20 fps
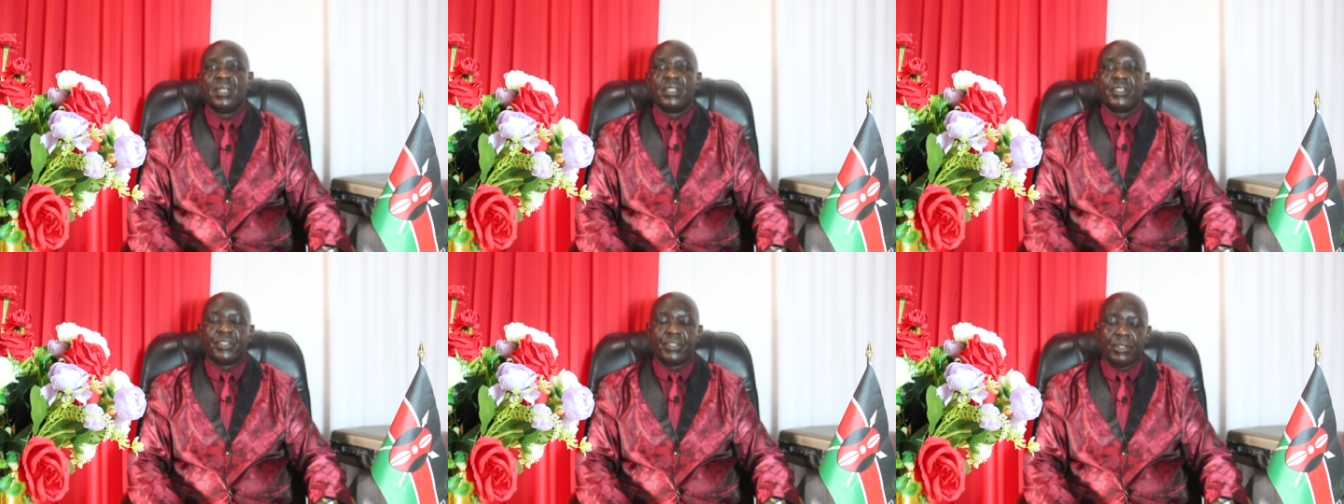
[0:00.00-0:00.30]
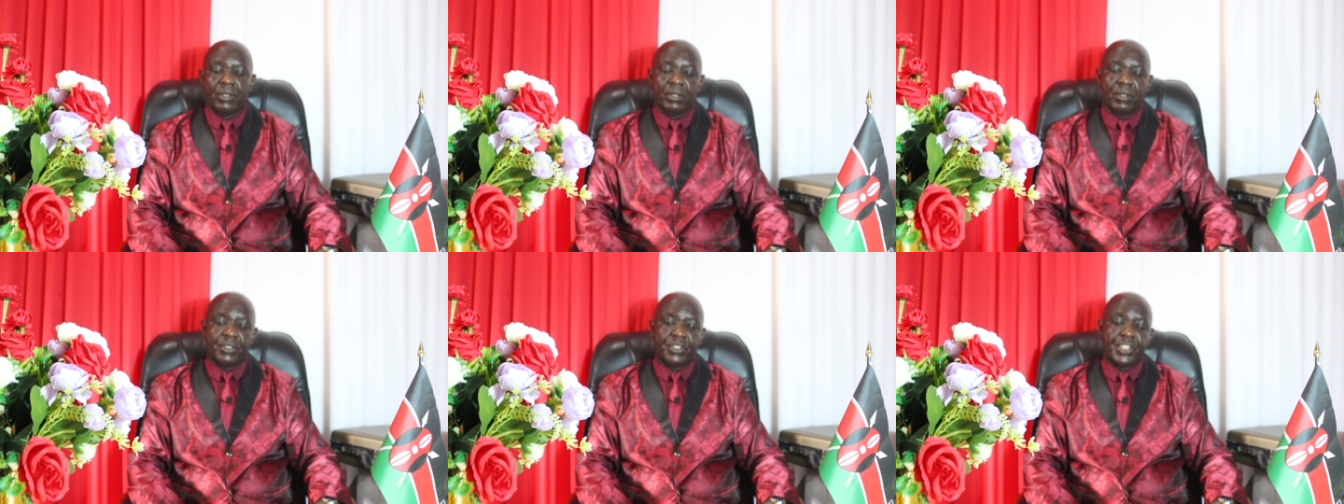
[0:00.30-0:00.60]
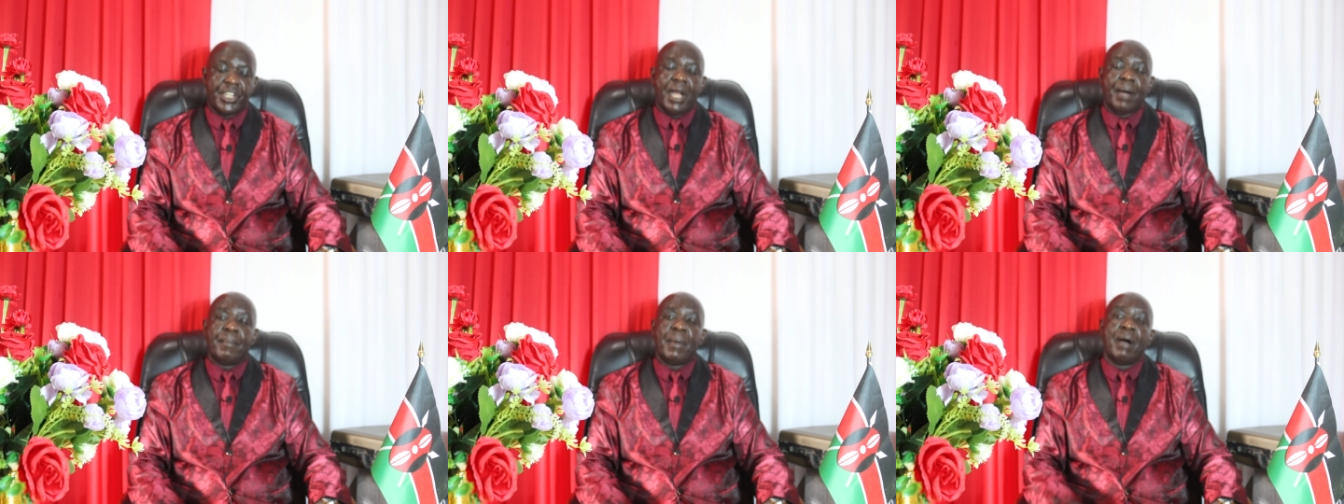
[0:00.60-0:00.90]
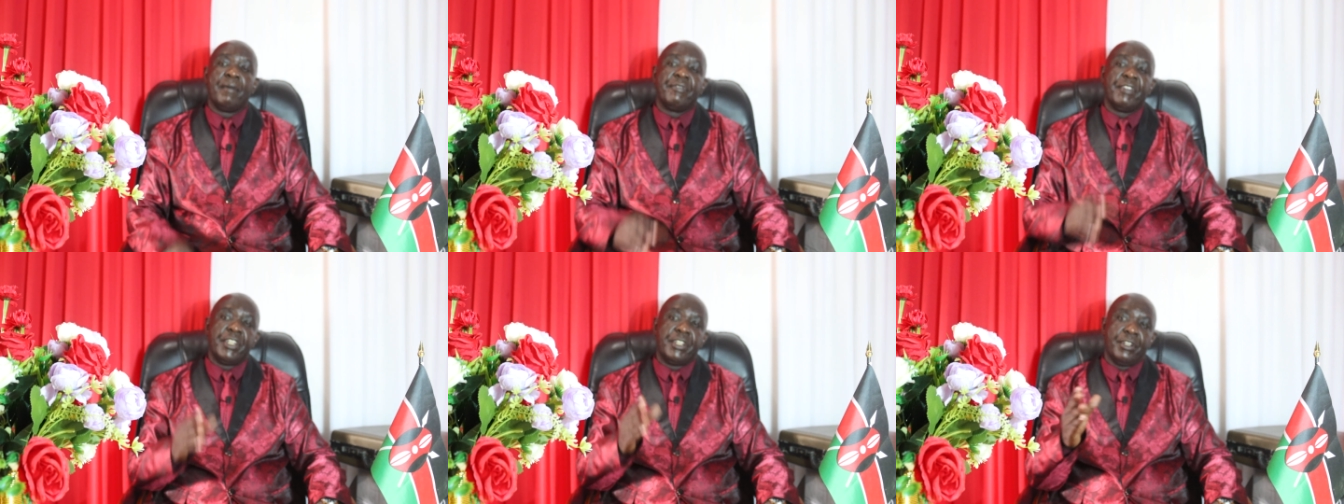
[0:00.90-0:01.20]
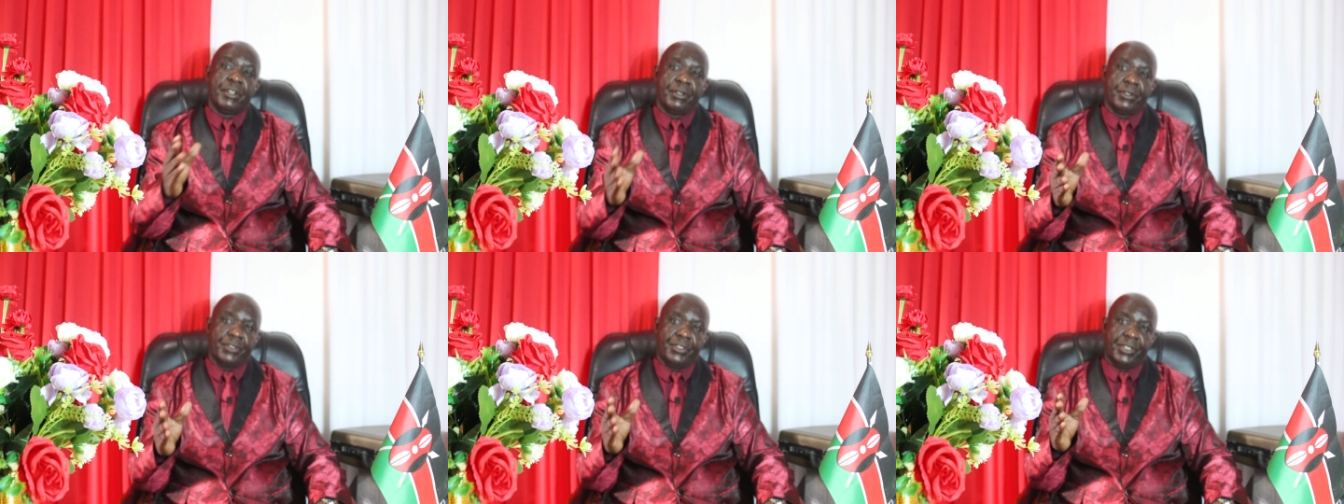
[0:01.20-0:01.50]
So share my
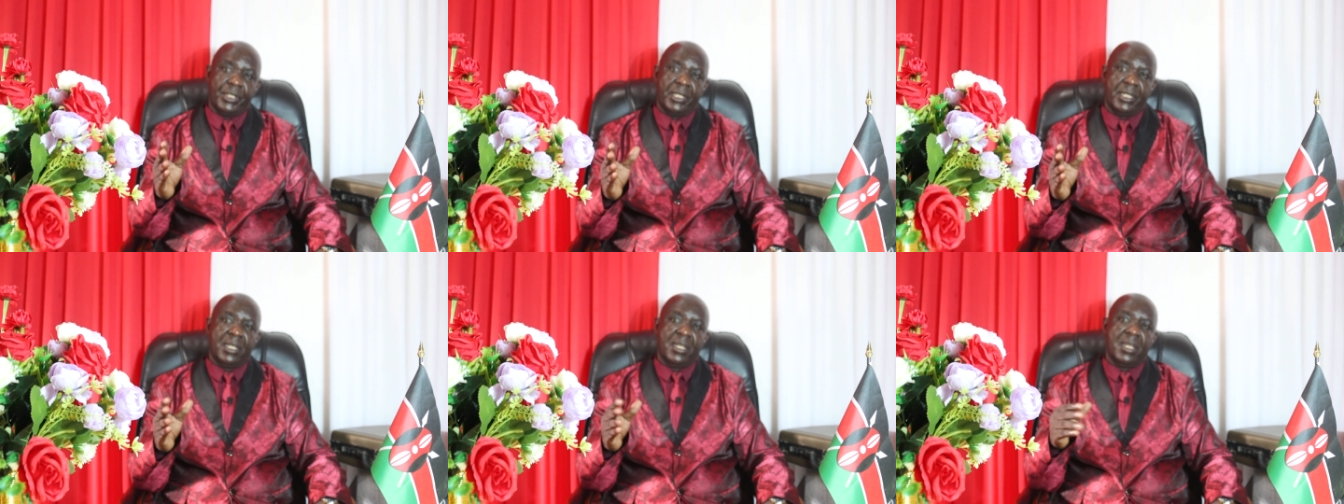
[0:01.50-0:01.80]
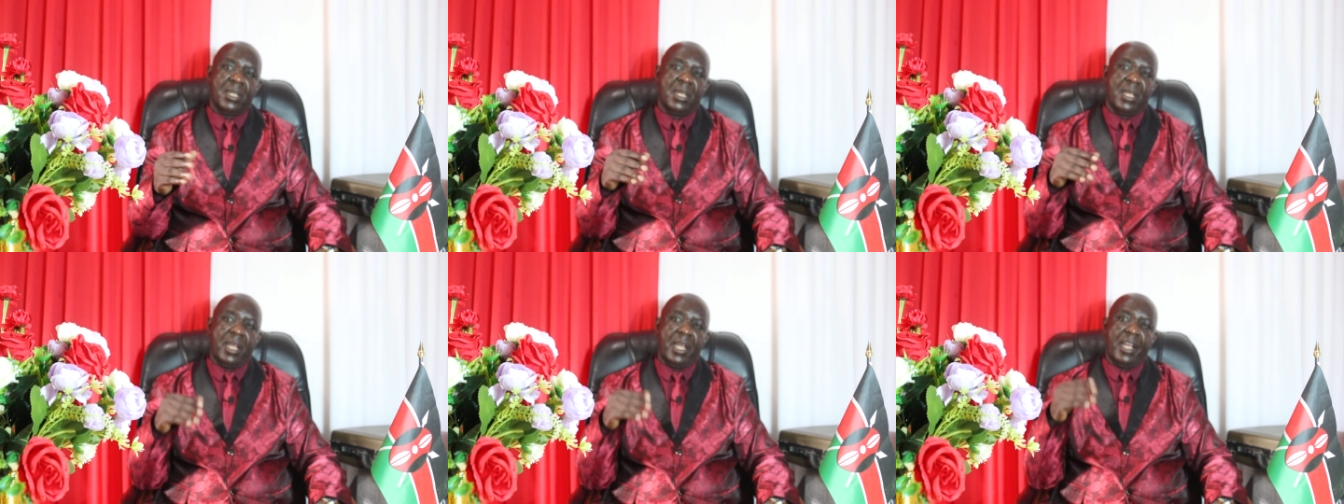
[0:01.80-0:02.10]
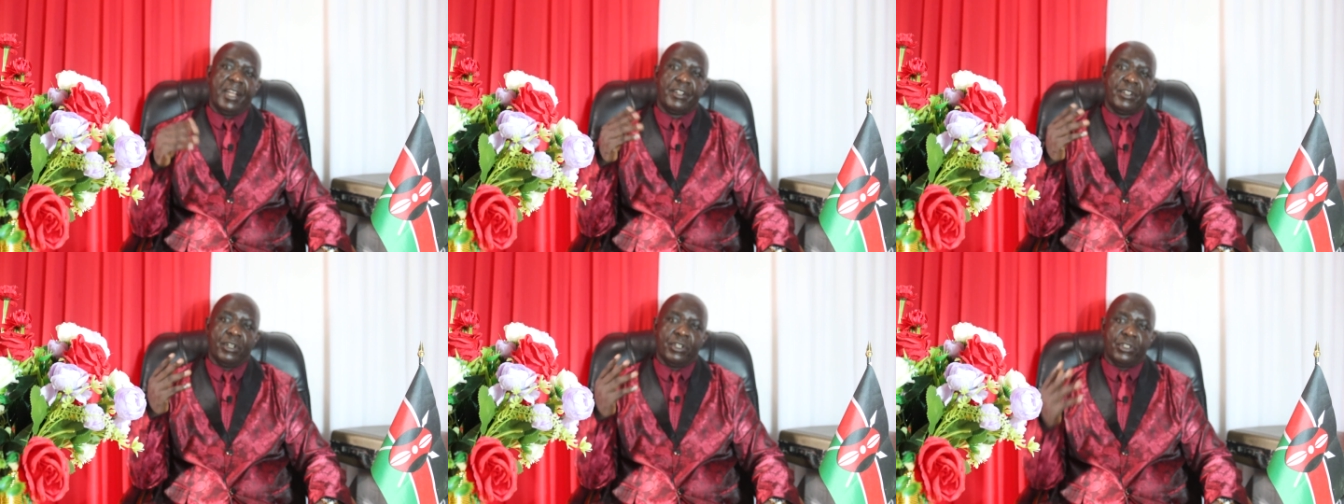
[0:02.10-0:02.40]
videos And